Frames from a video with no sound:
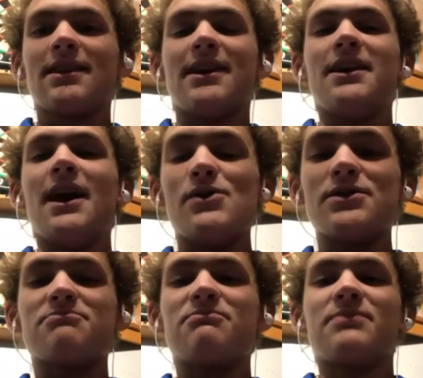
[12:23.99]
And I
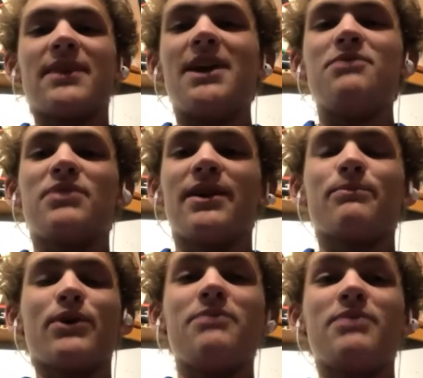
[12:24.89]
was getting
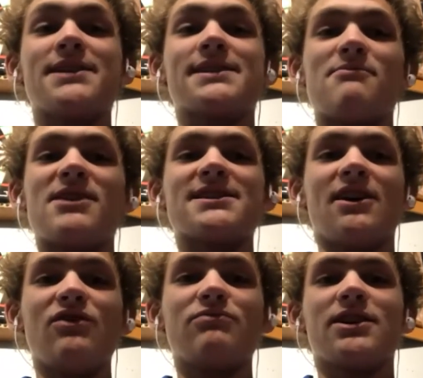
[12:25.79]
pretty pissed at
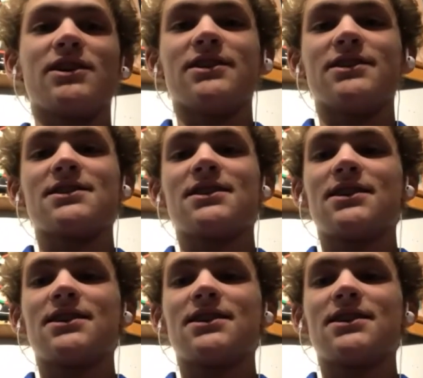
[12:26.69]
myself because